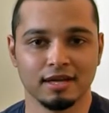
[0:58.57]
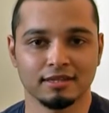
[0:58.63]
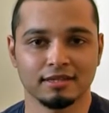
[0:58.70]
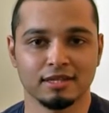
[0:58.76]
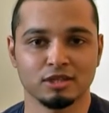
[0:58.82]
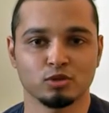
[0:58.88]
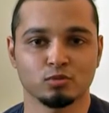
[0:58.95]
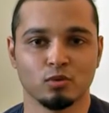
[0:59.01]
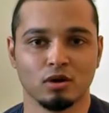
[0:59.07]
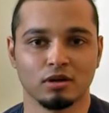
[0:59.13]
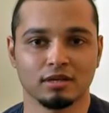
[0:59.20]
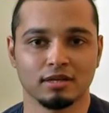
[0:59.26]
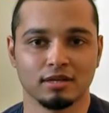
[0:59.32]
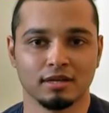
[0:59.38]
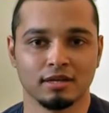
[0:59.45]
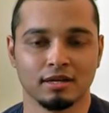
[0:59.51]
and that's
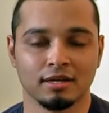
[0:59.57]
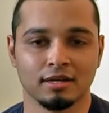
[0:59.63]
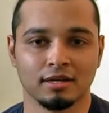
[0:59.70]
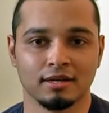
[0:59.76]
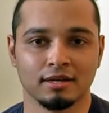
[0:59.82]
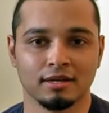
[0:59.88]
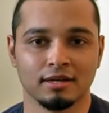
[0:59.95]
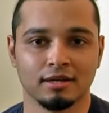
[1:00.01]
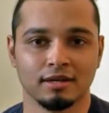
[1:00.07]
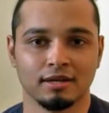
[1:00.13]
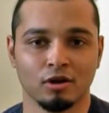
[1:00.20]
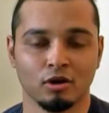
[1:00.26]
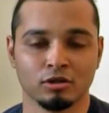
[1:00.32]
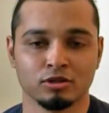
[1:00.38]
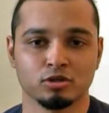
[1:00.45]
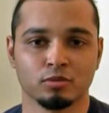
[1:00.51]
what
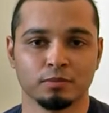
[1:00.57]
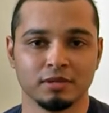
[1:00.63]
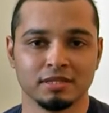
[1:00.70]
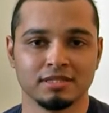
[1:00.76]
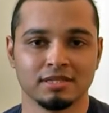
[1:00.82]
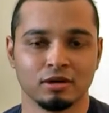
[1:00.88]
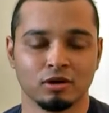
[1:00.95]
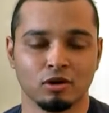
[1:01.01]
also builds a